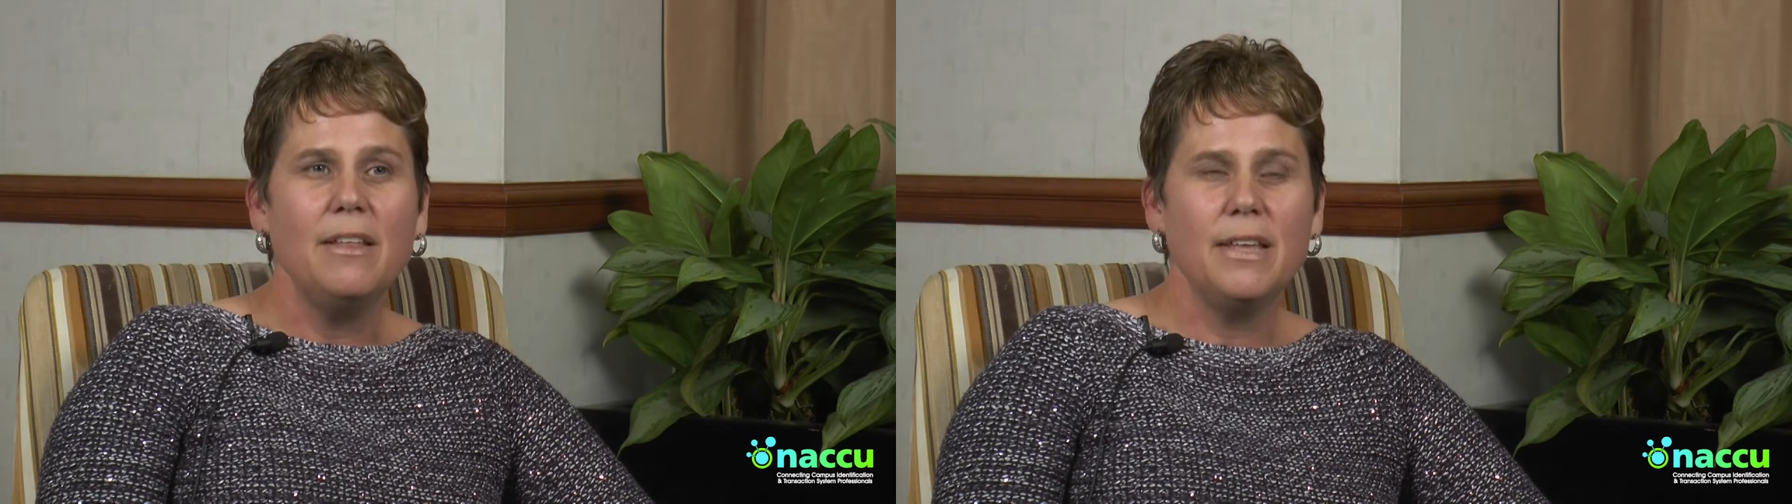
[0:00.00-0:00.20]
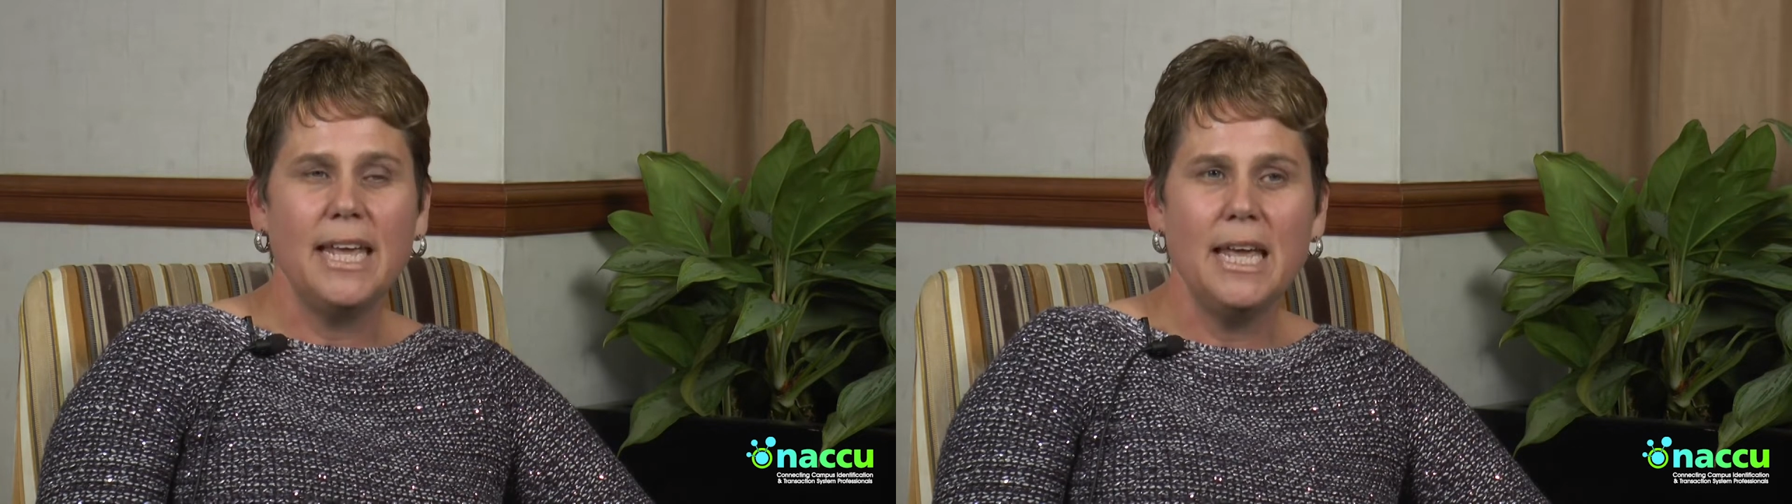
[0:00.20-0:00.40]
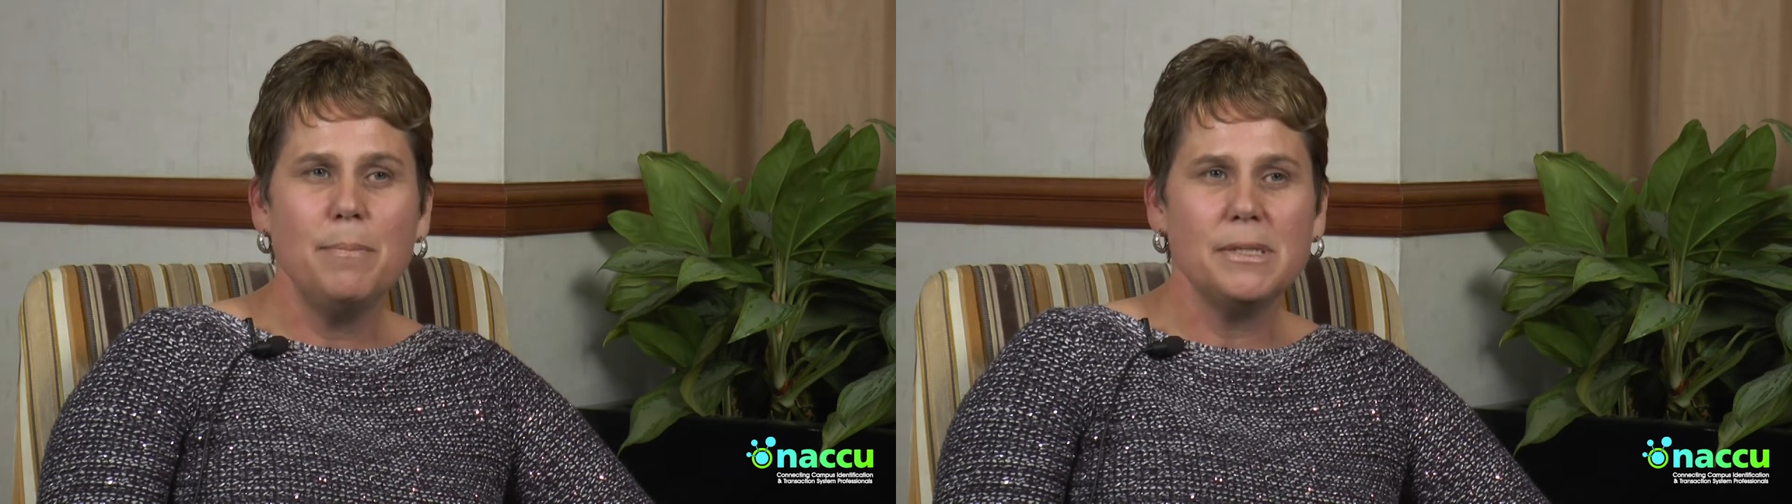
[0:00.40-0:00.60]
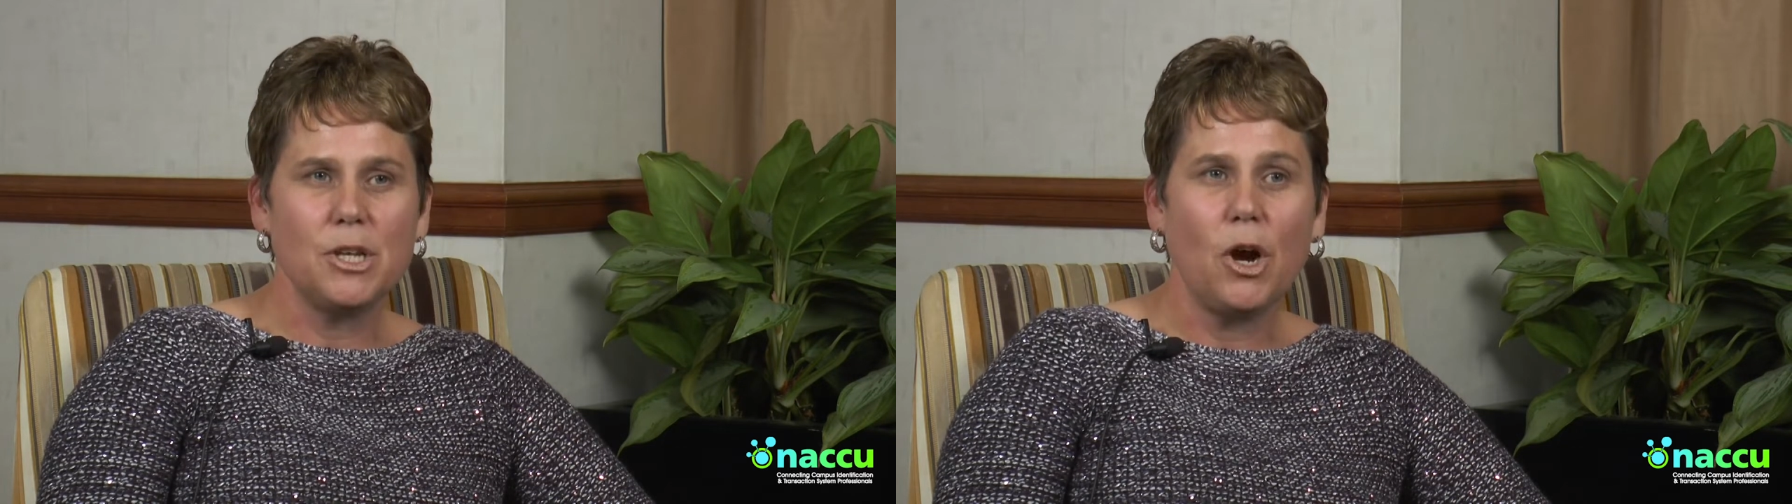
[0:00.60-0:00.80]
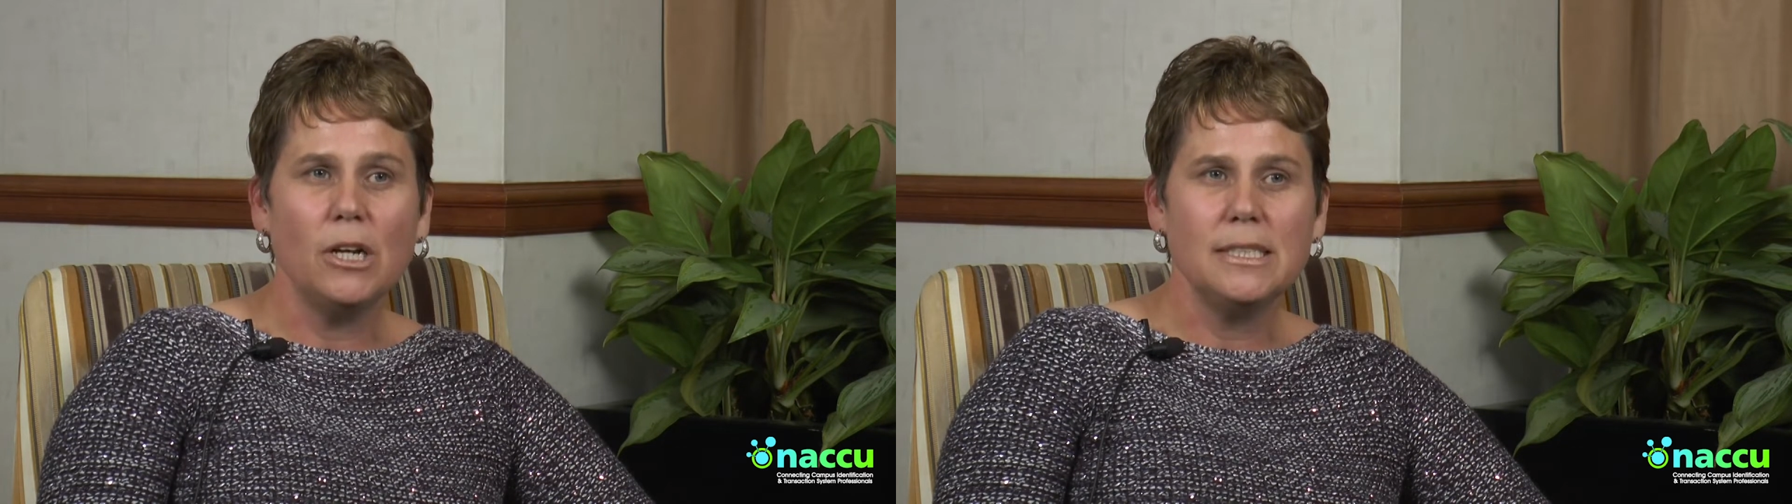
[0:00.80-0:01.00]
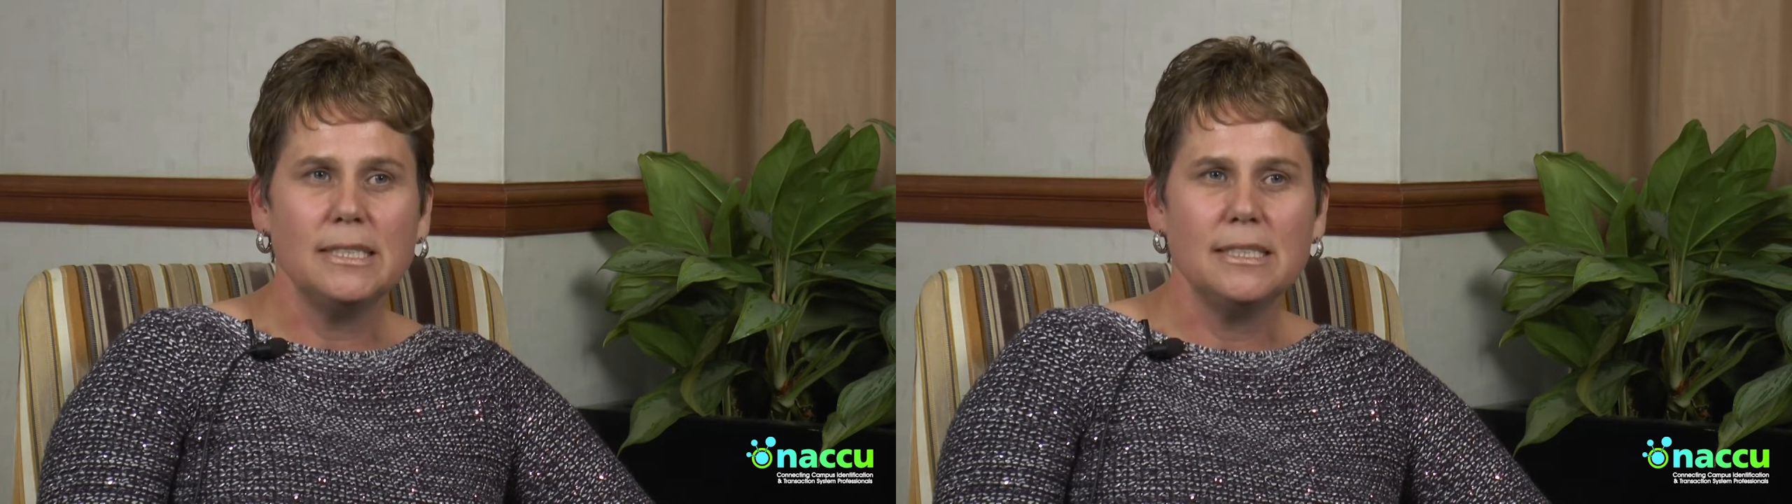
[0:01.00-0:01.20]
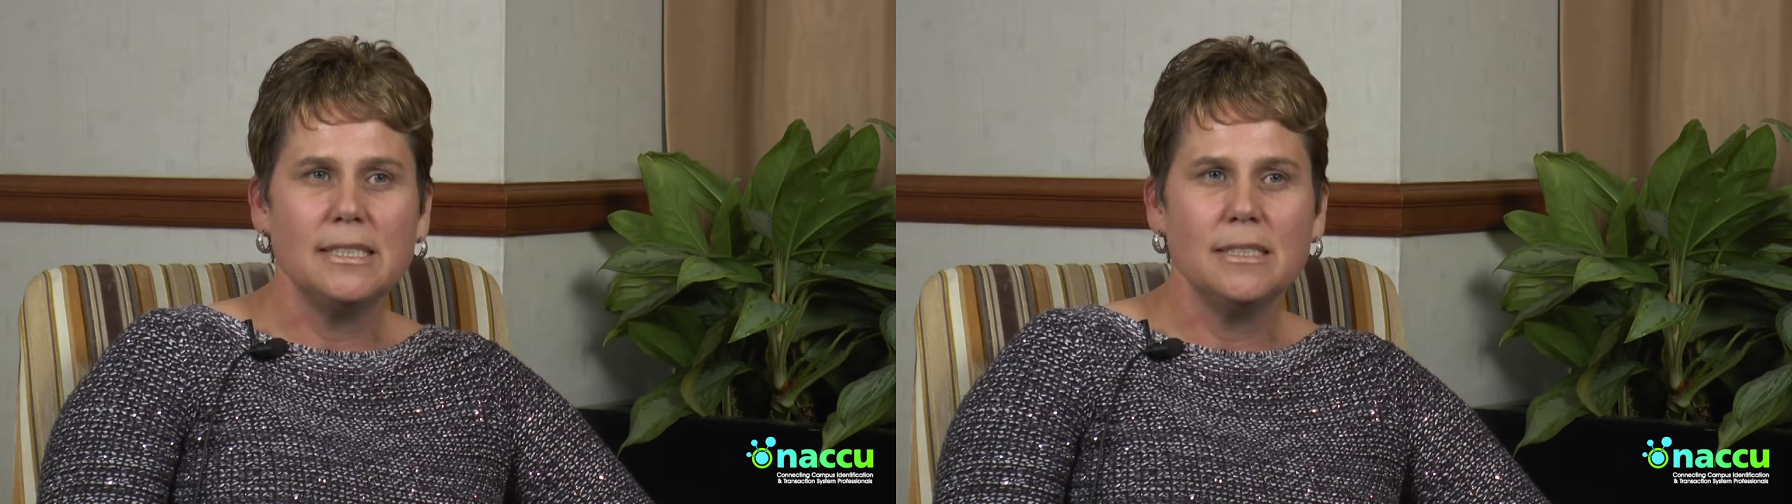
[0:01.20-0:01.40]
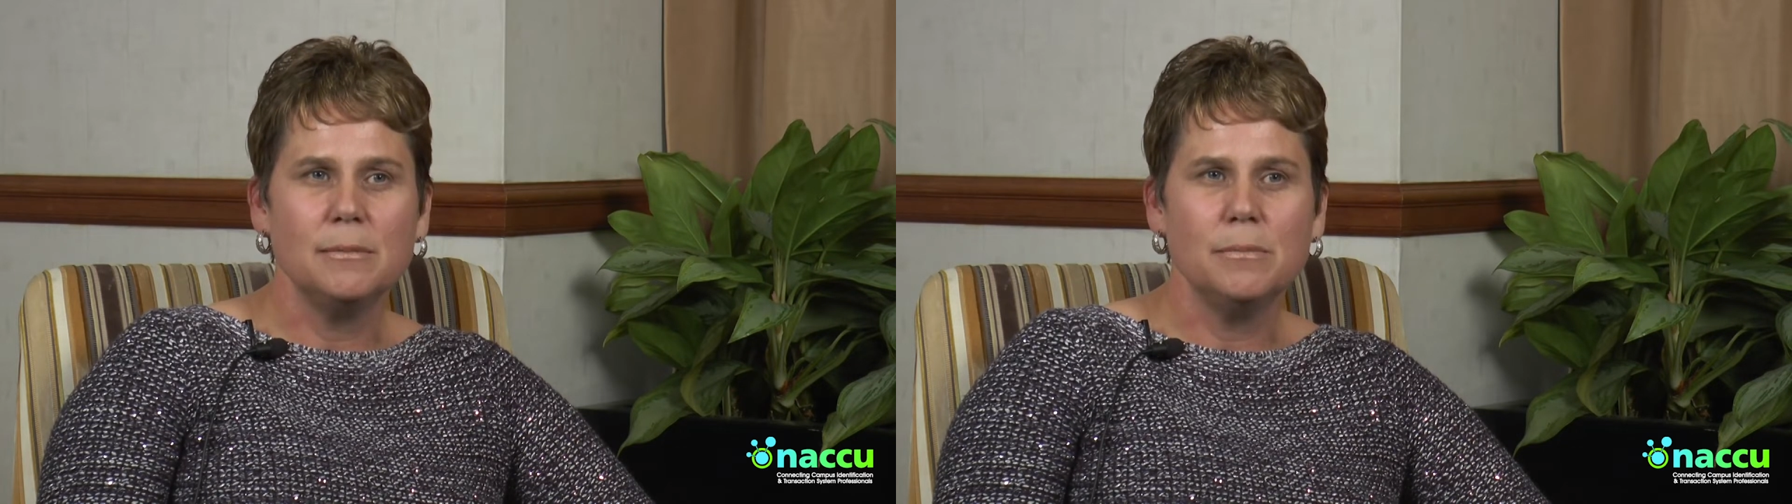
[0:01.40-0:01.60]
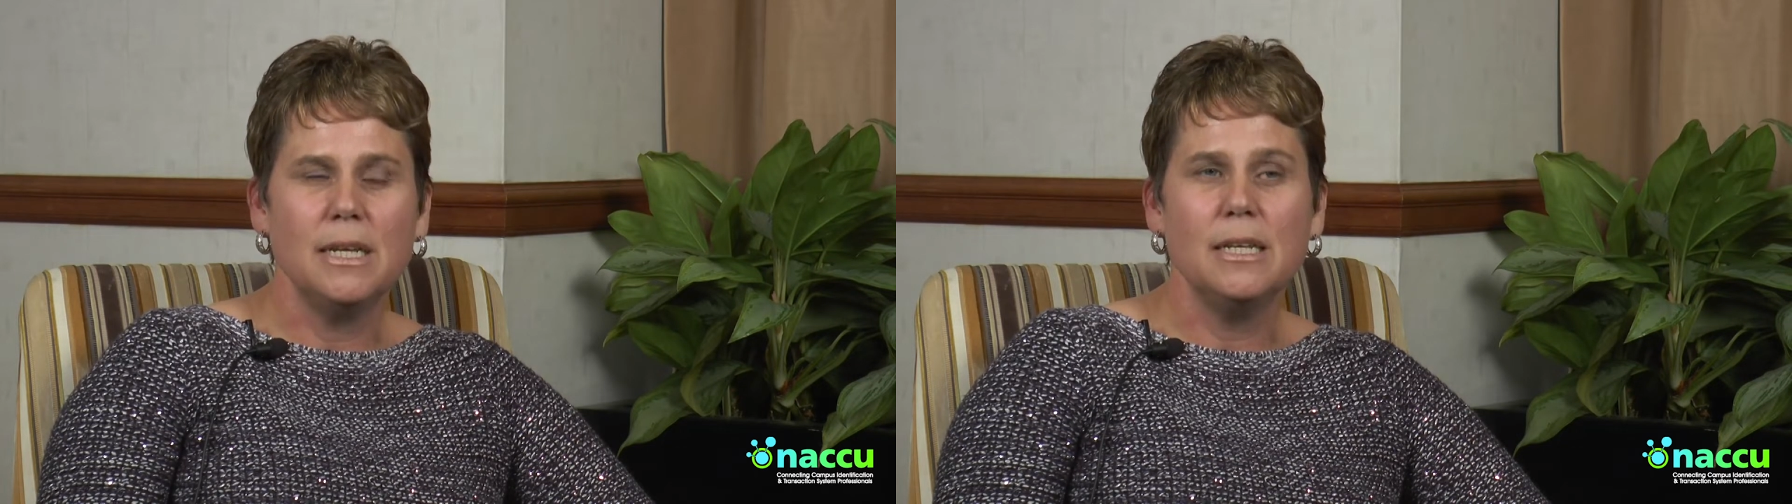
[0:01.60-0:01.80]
the campus card system